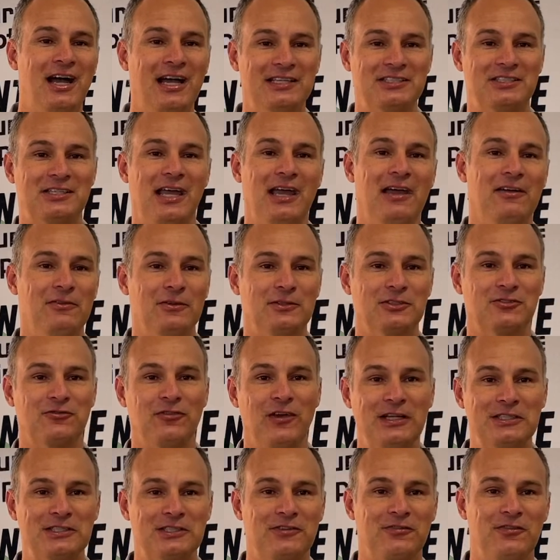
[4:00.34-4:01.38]
to have those
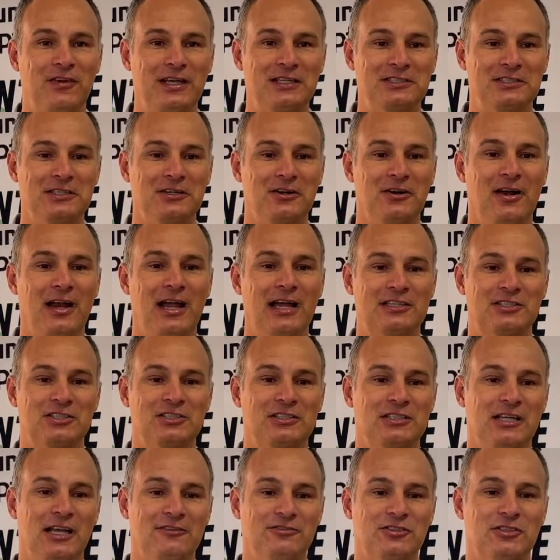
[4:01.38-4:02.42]
face-to-face
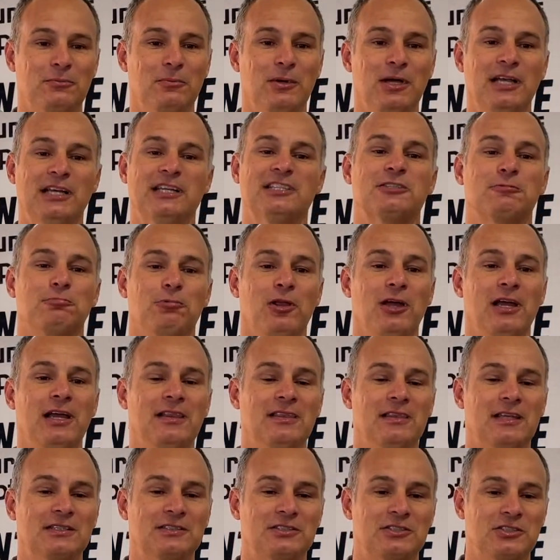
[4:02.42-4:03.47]
interactions, have somebody
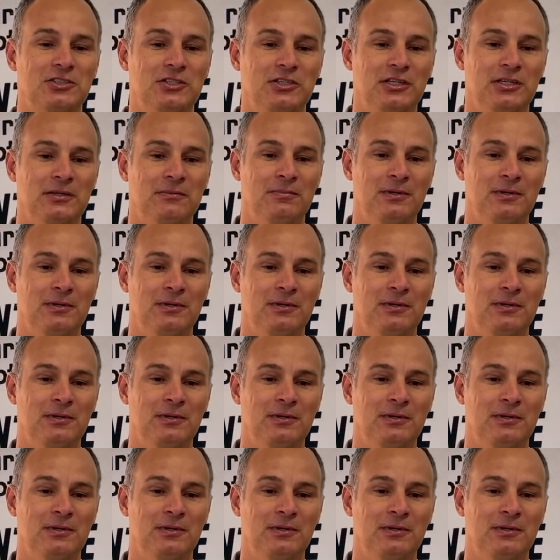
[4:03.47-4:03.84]
explain things to you.